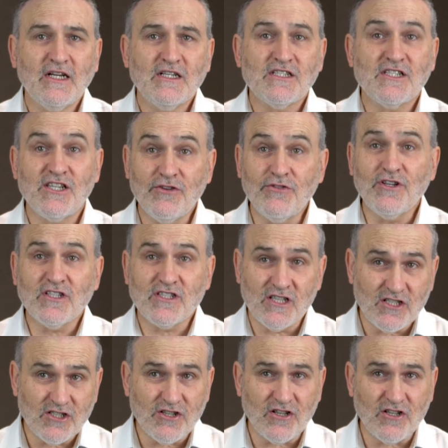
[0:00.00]
Serious
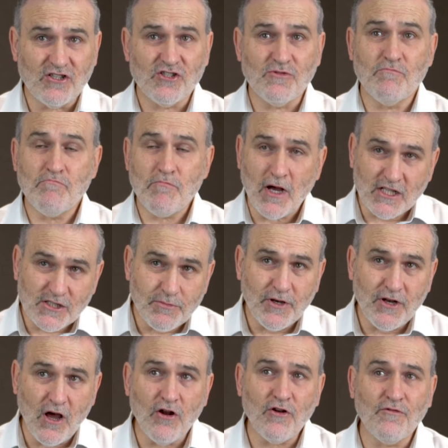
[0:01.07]
incidents must be
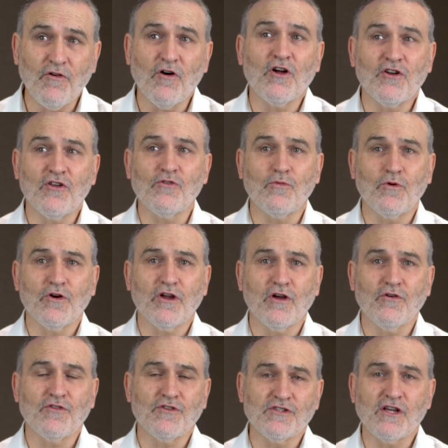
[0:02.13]
notified to the Work
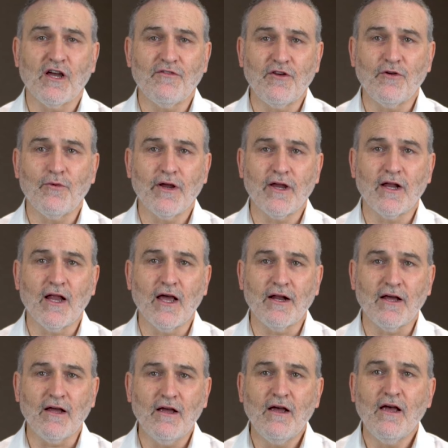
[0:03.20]
Health and Safety
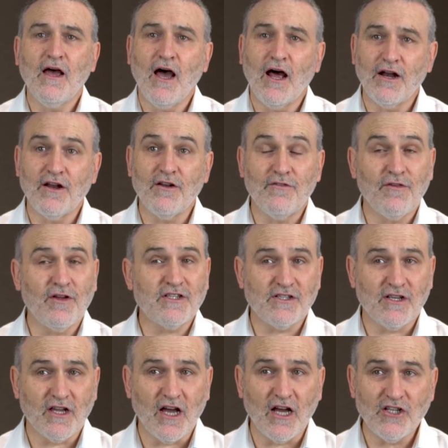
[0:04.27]
Regulator, and an
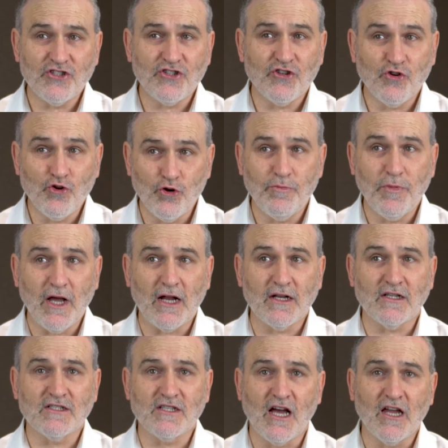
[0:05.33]
investigation could be
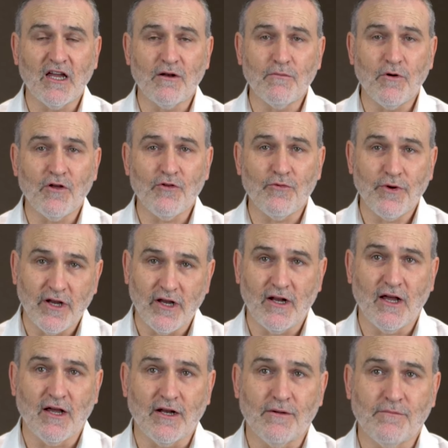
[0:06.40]
undertaken by the
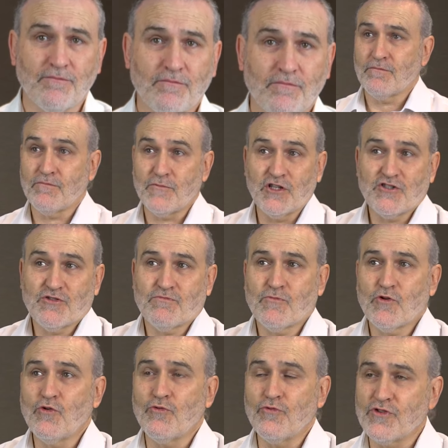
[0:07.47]
regulator. This
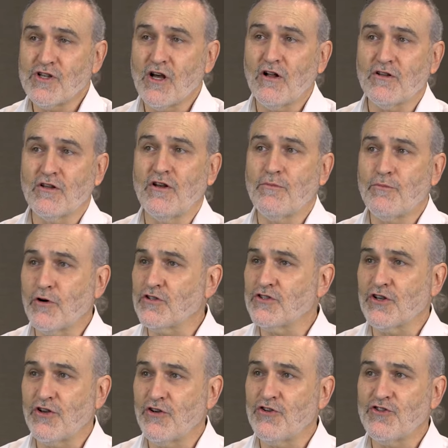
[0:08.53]
could result in a
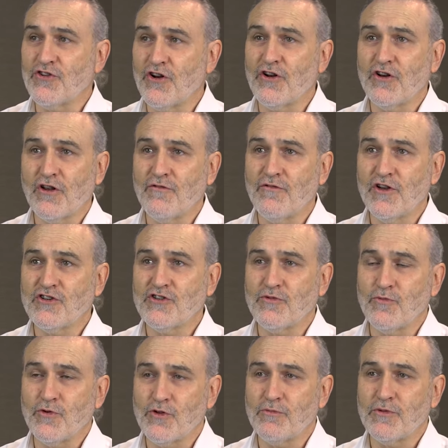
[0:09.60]
prosecution and
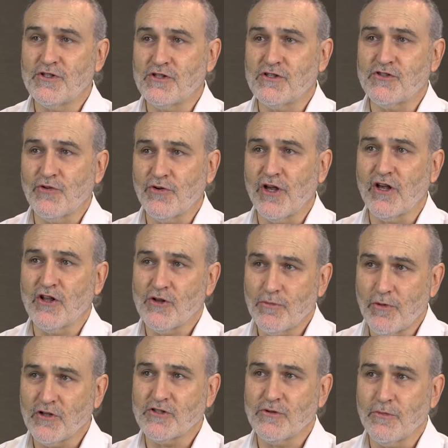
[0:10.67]
conviction, with the business looking at the
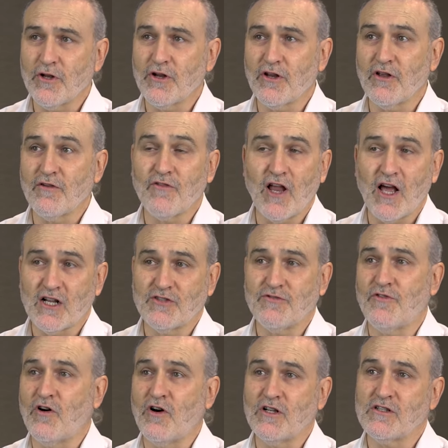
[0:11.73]
possibility of large
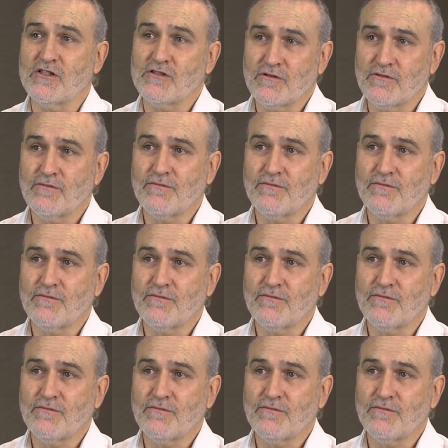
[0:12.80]
fines.